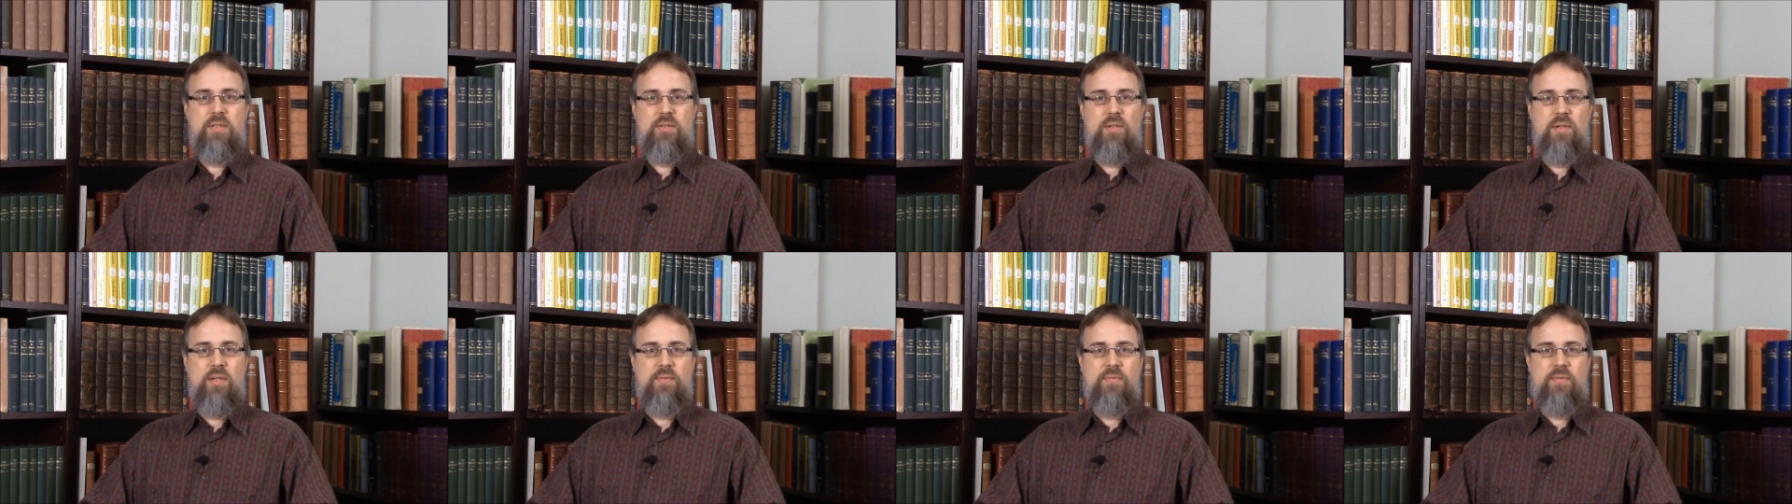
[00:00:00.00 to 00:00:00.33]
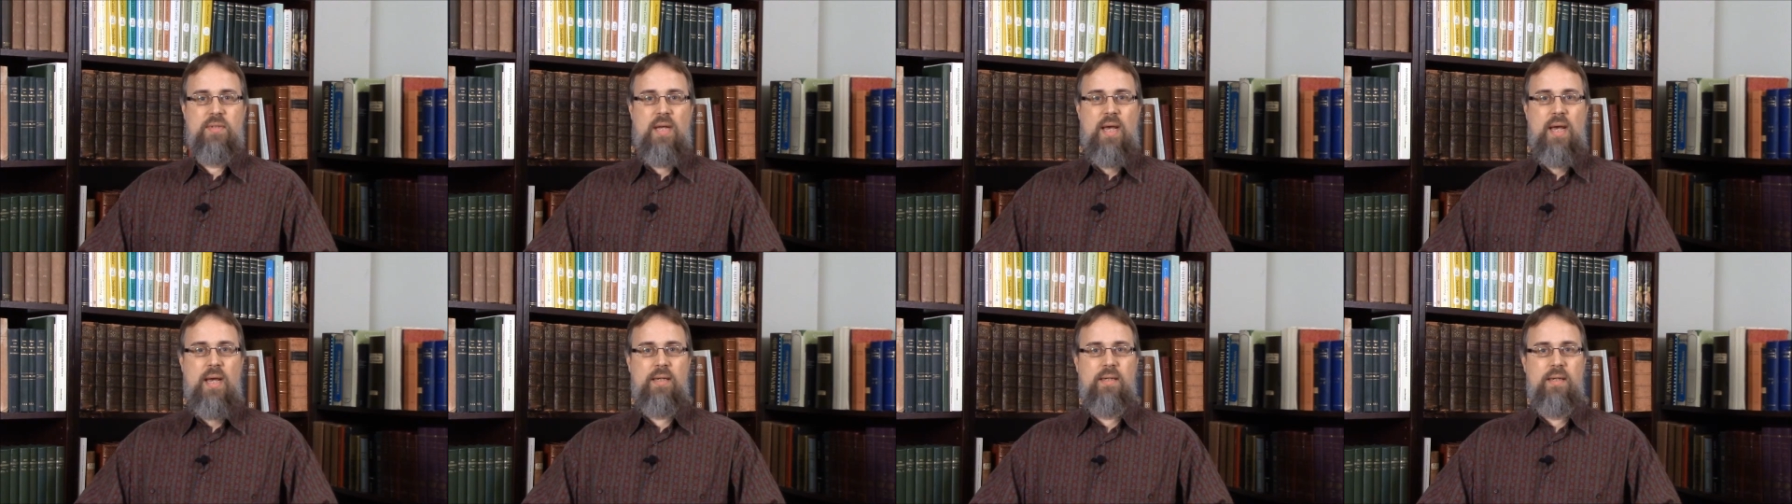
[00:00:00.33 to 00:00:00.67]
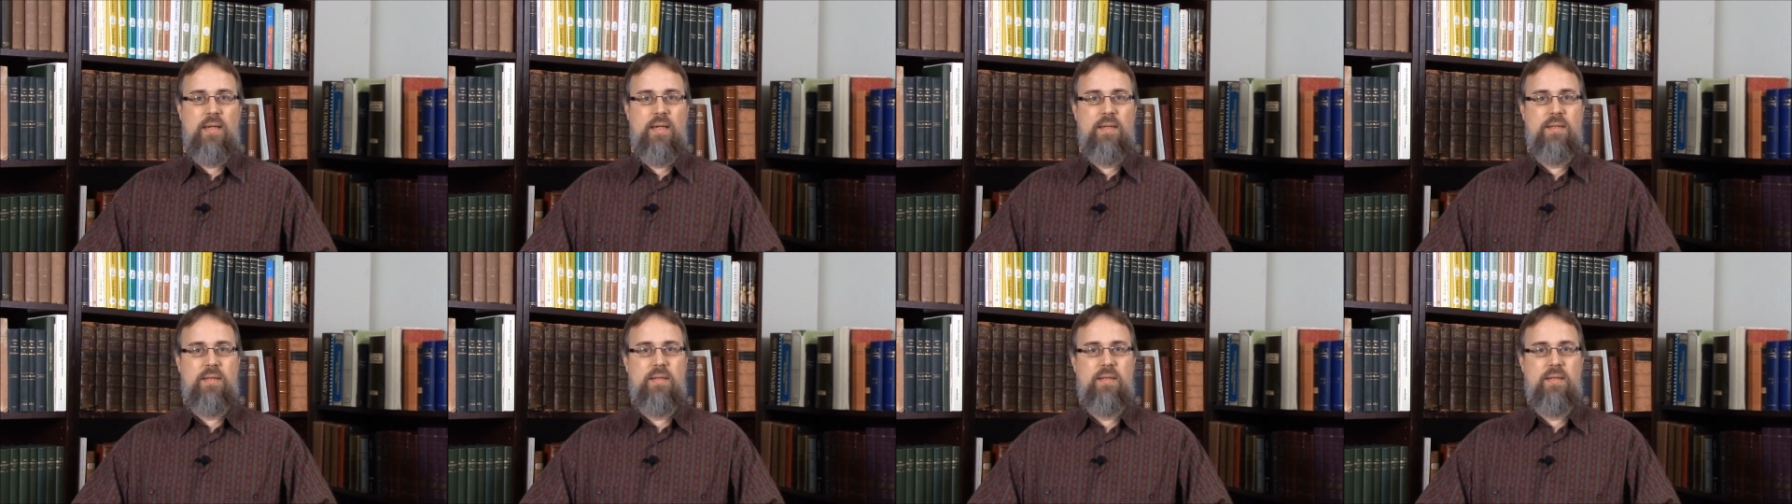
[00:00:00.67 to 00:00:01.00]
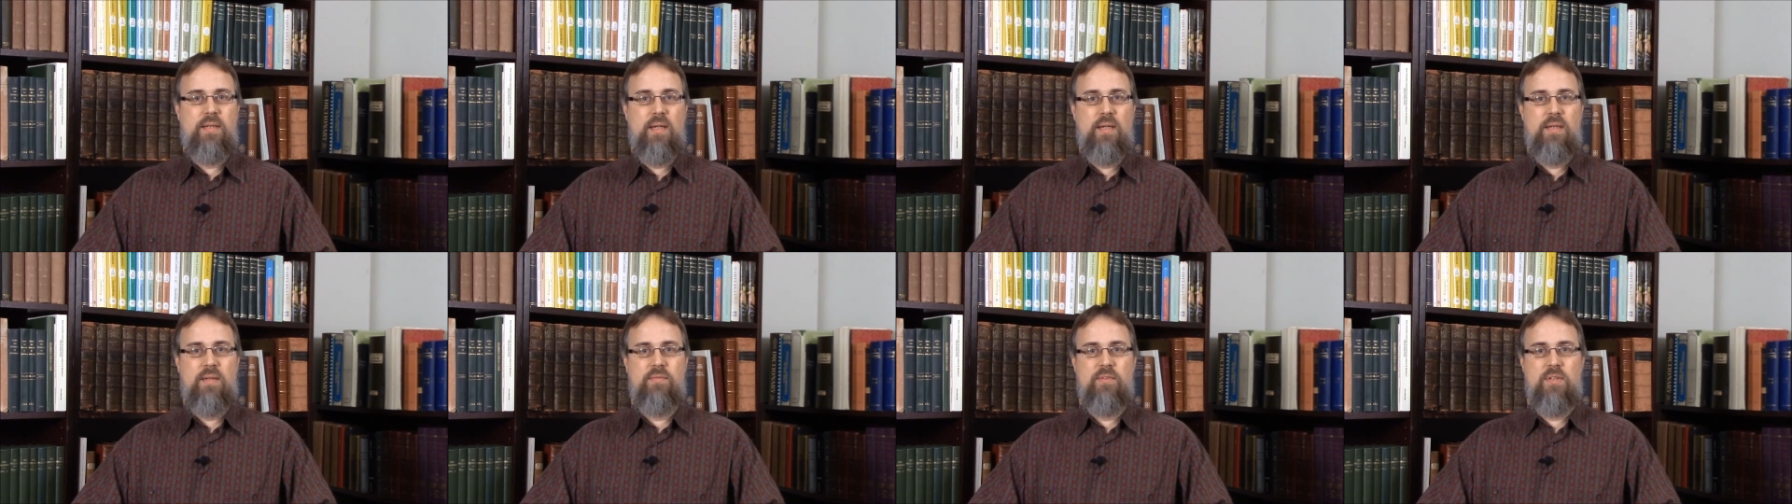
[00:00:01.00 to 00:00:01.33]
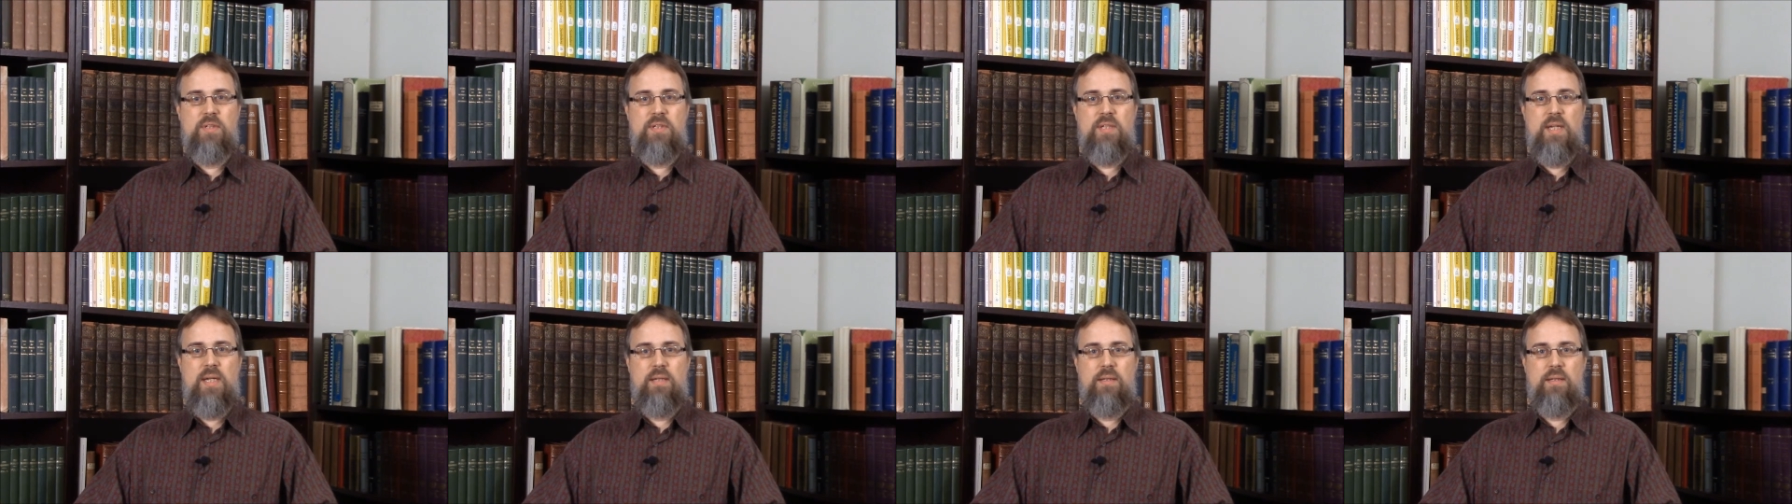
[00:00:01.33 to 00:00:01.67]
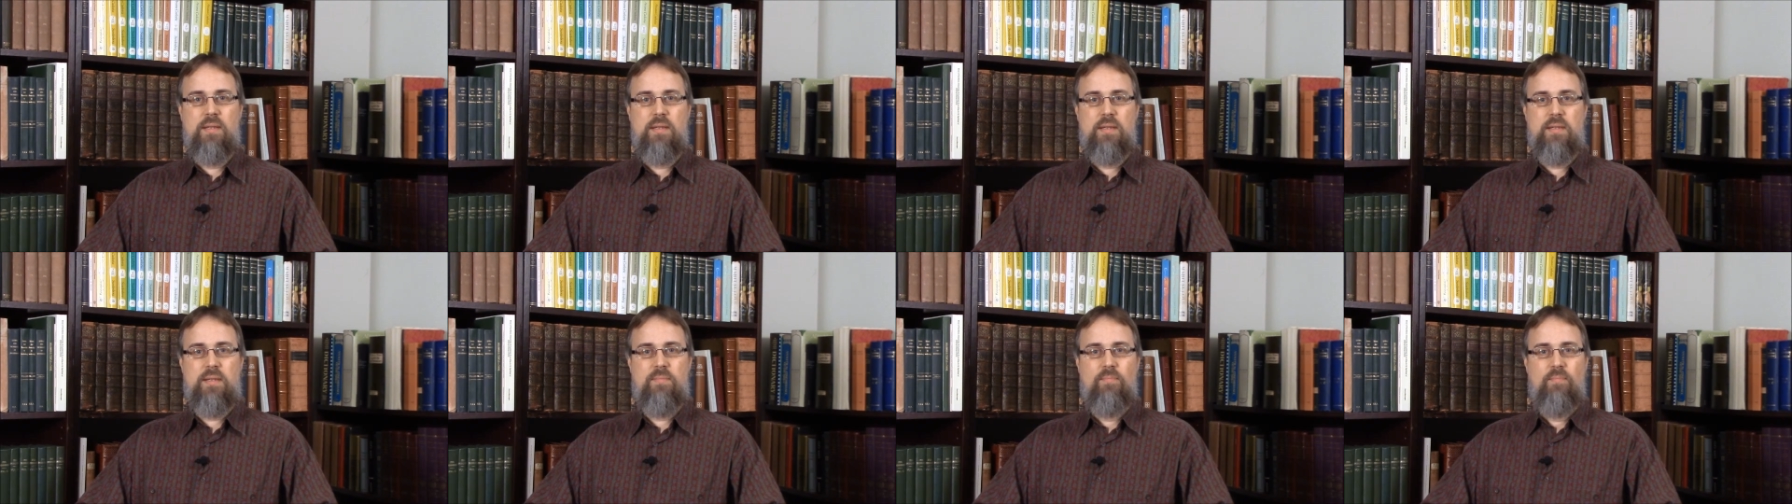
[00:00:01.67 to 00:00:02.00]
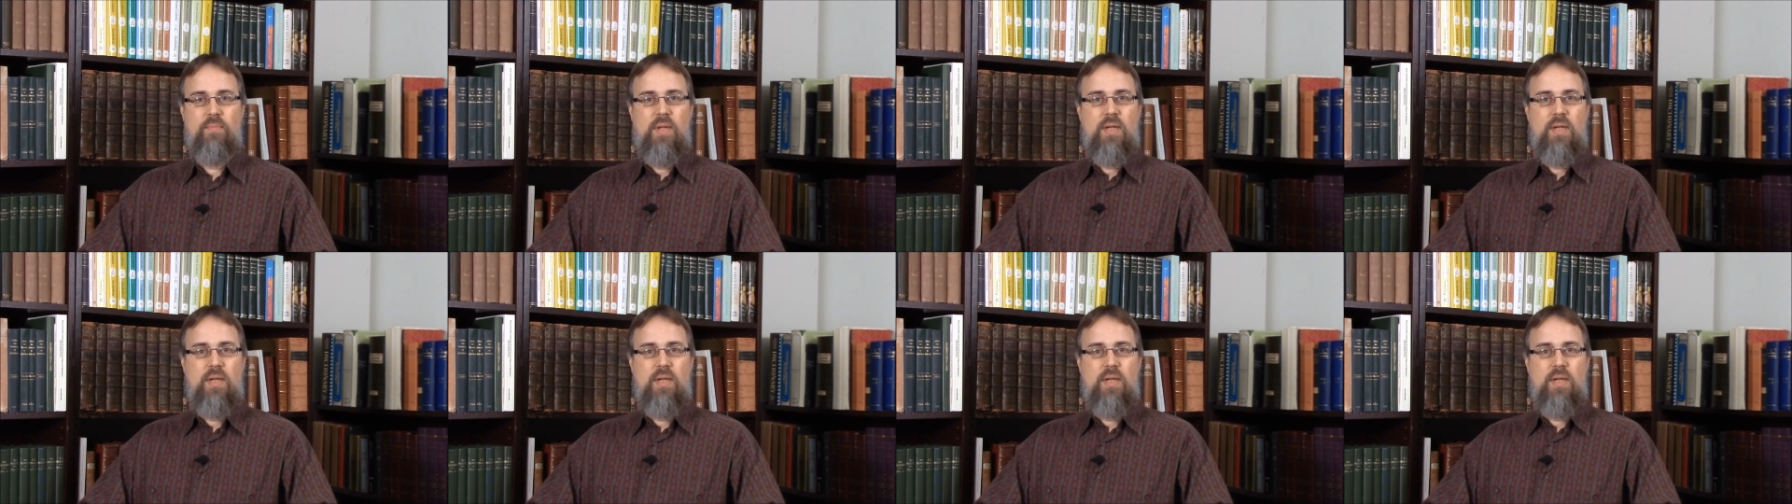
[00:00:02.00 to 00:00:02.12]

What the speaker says: sort of tacked on to the end of the sentence.